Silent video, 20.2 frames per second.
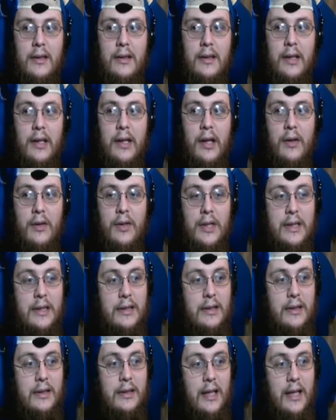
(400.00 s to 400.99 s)
you know,
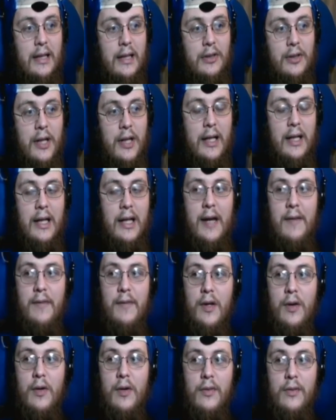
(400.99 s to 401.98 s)
just to like try to have
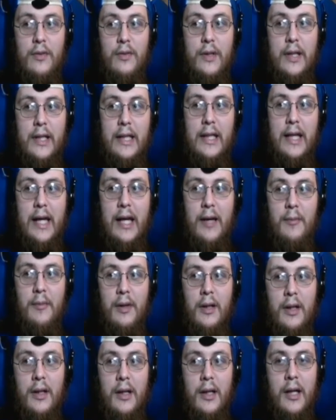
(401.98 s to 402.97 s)
their own 3D game.
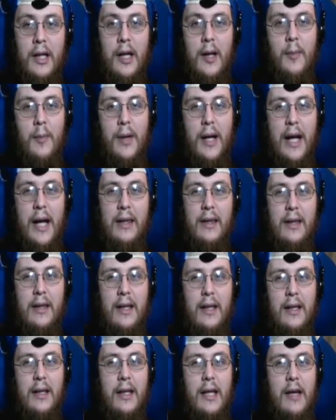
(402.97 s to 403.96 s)
But I
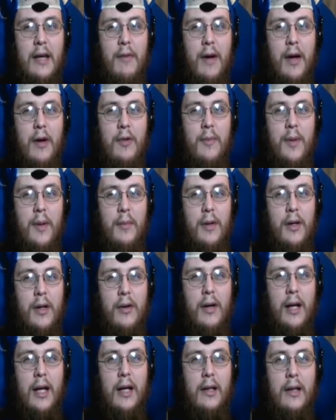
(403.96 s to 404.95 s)
think, if I remember
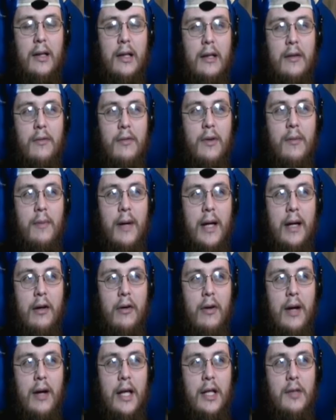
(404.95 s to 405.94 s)
correctly from my
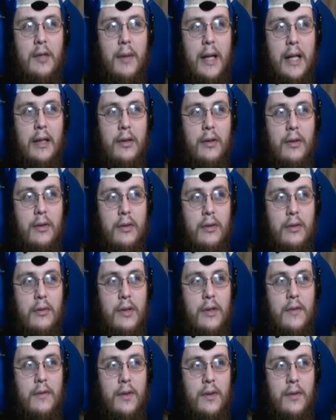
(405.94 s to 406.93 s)
Crash Bandicoot
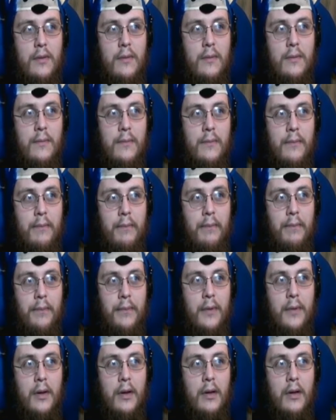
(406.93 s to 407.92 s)
review,
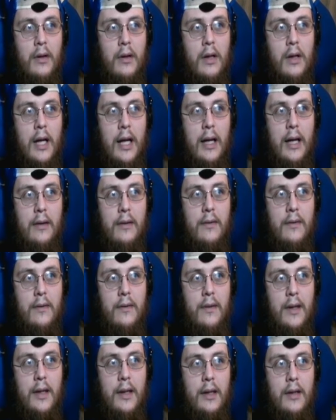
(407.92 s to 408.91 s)
I
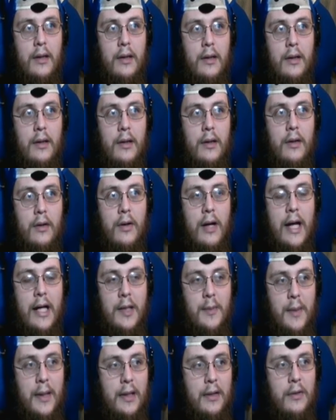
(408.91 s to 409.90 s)
think Crash
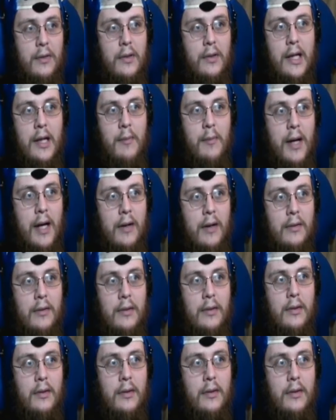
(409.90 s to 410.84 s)
Bandicoot came out,